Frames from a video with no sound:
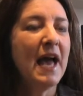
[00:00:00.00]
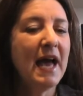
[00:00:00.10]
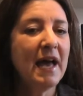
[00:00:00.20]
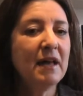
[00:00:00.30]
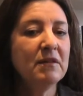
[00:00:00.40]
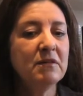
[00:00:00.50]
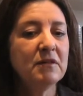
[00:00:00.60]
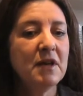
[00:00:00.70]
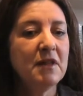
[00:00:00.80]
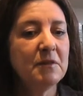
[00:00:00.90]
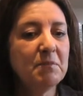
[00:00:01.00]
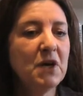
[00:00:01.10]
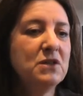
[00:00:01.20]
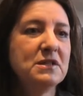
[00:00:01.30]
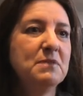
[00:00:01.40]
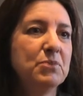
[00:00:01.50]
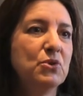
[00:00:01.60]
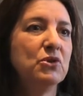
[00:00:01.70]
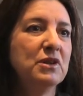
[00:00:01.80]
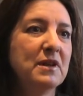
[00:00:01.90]
And the most
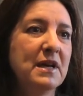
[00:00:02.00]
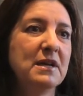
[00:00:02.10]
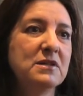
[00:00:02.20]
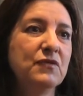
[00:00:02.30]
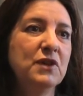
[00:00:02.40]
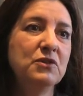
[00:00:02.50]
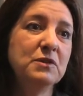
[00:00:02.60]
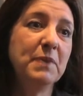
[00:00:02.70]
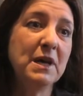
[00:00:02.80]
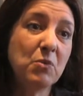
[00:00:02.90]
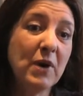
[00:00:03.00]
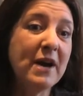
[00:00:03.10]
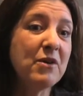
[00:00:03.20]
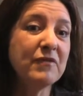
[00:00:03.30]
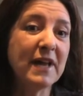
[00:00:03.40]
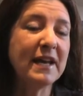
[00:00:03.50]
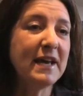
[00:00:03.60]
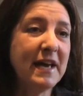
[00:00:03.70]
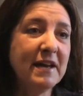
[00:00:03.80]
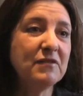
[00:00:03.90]
important thing is for you to be aware of that
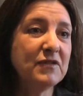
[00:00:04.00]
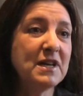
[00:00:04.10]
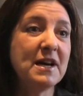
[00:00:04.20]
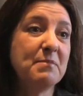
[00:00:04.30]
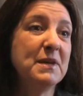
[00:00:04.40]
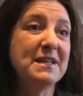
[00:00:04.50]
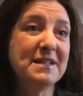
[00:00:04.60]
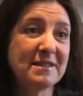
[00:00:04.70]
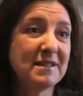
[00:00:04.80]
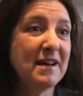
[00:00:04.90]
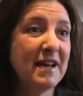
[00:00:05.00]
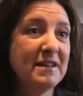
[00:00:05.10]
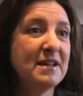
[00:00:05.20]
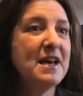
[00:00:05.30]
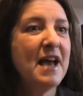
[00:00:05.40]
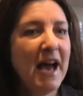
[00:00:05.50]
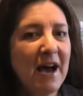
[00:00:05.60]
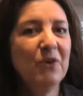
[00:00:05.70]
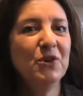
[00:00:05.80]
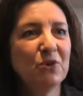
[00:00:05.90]
ahead of time and decide
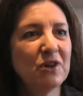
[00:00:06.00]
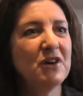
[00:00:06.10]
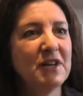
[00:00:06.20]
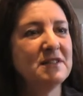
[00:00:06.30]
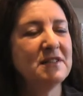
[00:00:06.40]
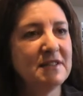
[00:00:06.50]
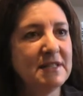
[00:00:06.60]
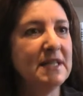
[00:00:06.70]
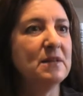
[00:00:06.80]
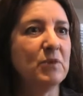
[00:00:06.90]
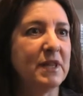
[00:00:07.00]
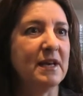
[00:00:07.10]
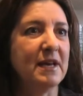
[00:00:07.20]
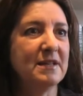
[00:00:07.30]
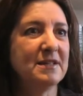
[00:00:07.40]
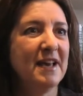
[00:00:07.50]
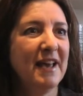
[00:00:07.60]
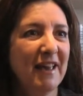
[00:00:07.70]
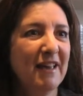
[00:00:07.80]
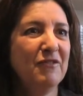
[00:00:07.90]
how you're going to deal with it
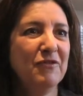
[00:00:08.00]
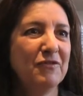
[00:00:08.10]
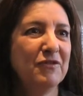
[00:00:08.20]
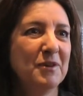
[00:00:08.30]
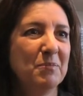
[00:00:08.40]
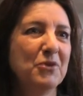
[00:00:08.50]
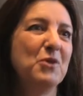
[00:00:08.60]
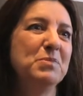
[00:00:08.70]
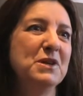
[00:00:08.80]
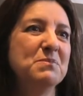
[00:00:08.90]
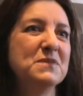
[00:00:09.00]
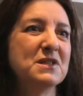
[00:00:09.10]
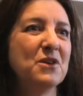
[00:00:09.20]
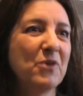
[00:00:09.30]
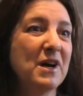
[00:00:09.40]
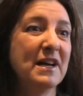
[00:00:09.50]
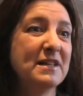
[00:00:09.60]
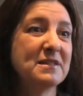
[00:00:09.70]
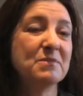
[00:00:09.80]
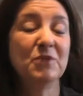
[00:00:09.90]
if problems
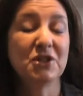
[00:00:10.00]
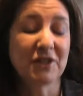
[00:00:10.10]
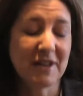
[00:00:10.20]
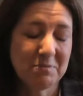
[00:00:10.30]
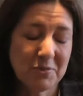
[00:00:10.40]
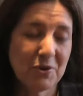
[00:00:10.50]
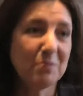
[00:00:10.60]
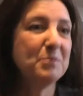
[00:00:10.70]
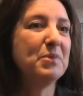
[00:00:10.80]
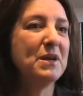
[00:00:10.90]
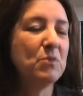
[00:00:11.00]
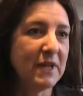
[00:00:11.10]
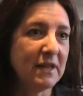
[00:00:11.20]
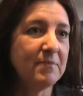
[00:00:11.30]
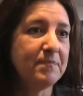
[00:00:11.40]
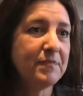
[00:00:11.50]
arise, which they probably will.